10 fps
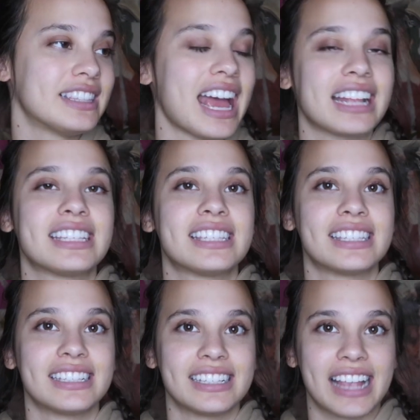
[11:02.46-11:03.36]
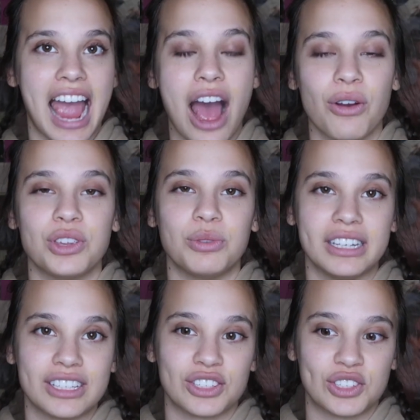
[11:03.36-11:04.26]
that's how you
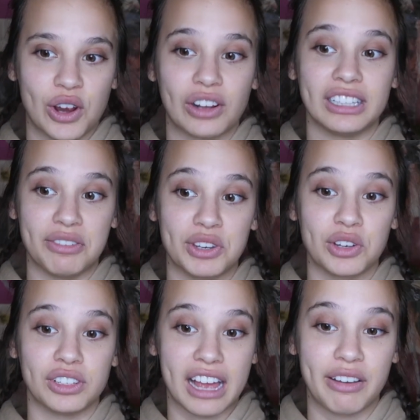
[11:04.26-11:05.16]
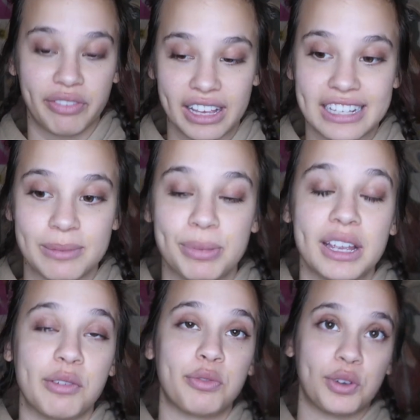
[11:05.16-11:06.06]
need to start living your life is
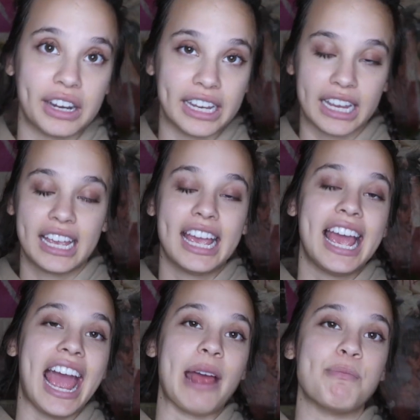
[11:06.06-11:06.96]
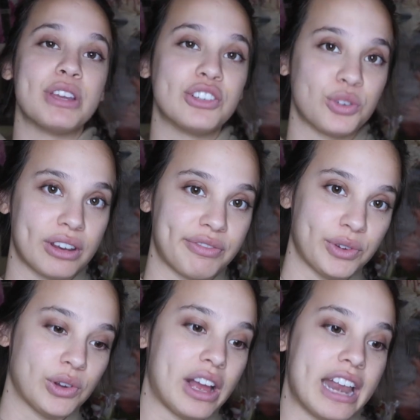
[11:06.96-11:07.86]
being free and being
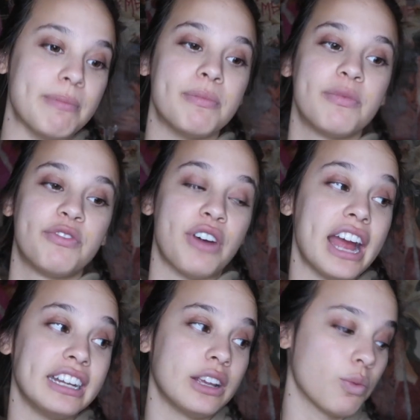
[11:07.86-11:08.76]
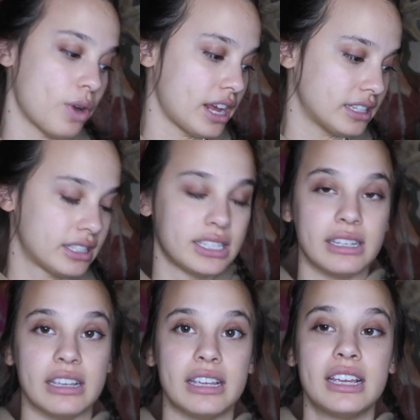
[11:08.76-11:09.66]
joyful and finding ways
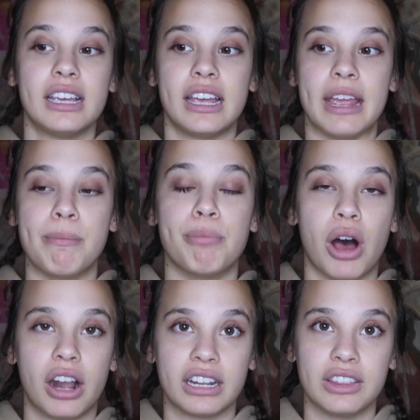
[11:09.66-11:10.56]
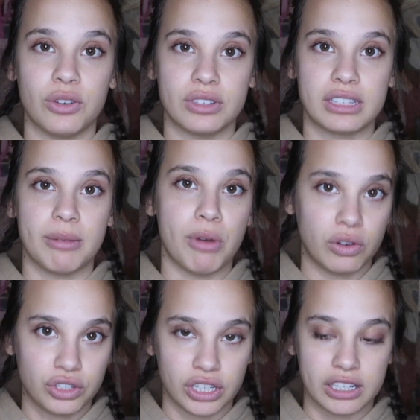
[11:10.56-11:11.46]
to embody those
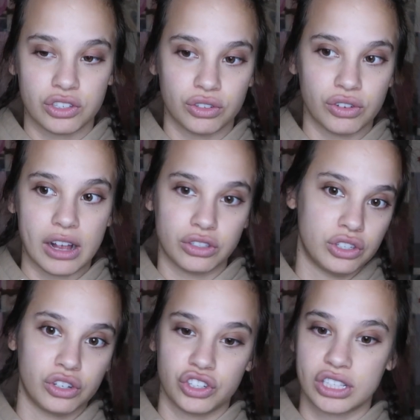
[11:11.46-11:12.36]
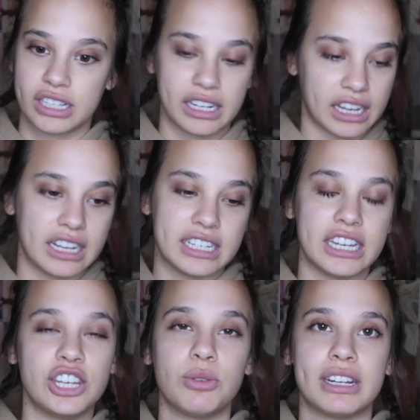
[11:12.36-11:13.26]
emotions or else you're just going to
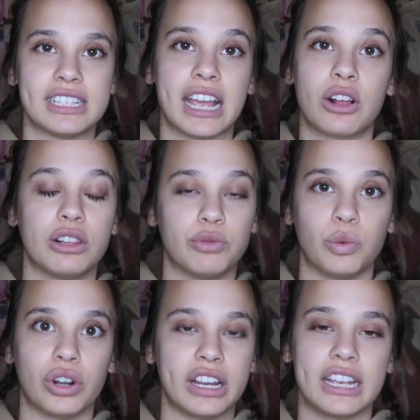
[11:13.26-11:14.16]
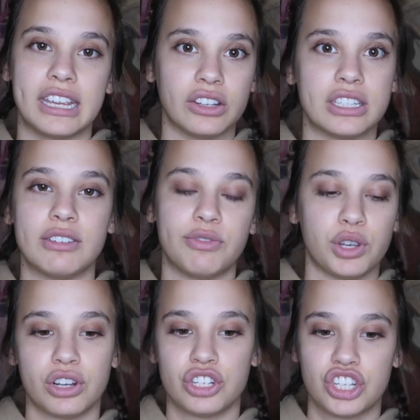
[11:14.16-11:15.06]
continue in a cycle of worry and guilt and
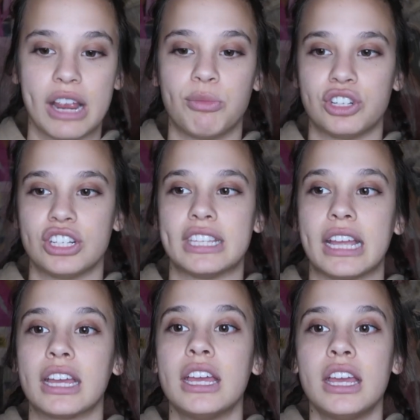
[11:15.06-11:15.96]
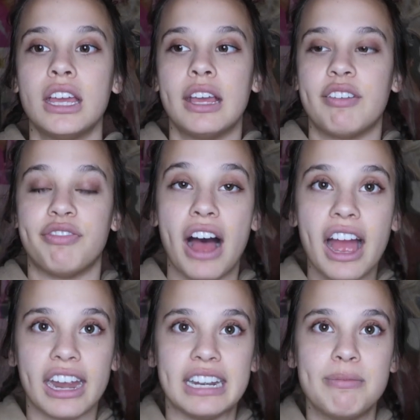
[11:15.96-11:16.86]
fear and shame which is like
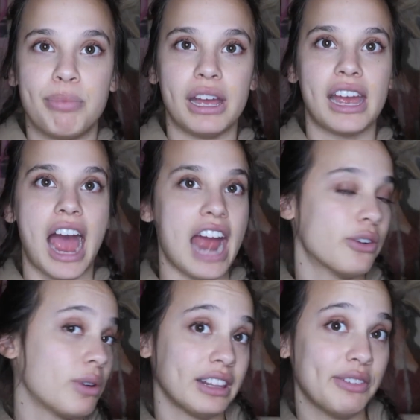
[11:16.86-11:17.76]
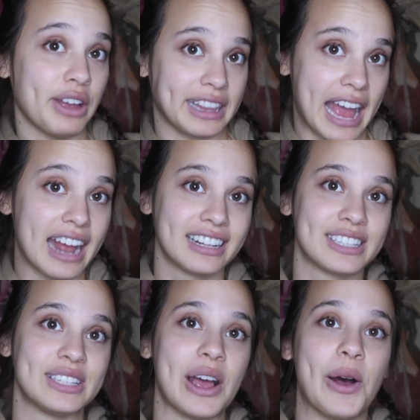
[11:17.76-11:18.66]
fine but i don't want to live like that
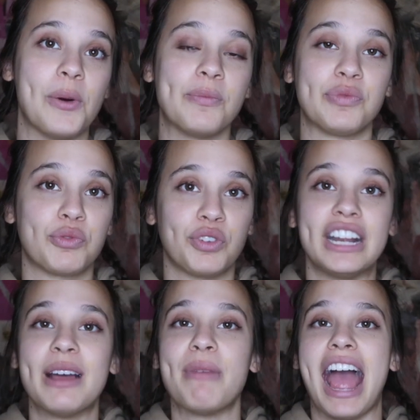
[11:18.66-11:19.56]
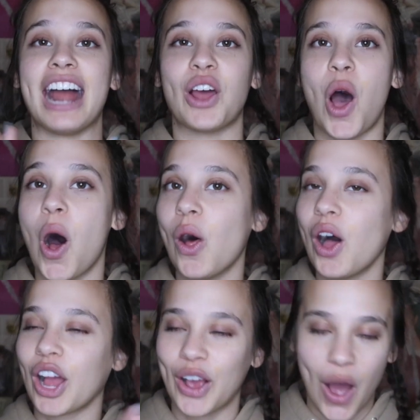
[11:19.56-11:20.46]
so freedom at
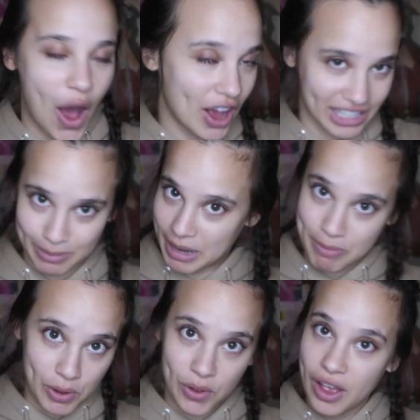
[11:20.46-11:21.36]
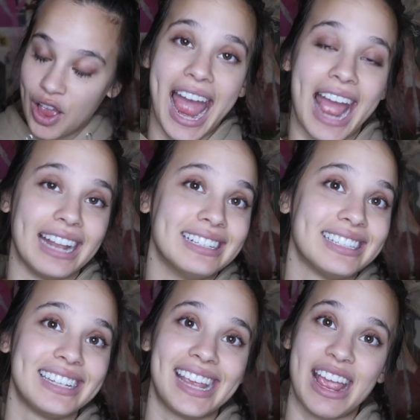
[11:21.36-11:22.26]
all costs people
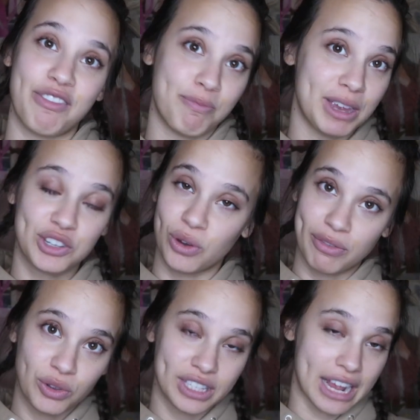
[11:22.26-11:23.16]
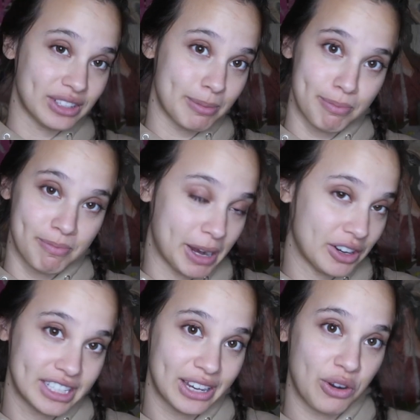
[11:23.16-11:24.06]
and if being joyful sounds
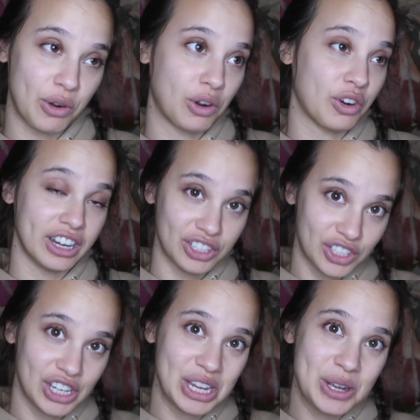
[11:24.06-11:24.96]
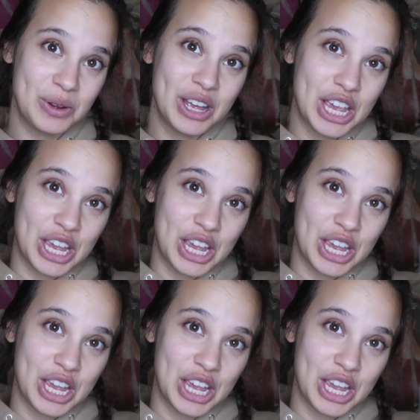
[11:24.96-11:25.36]
embarrassing or cringe to you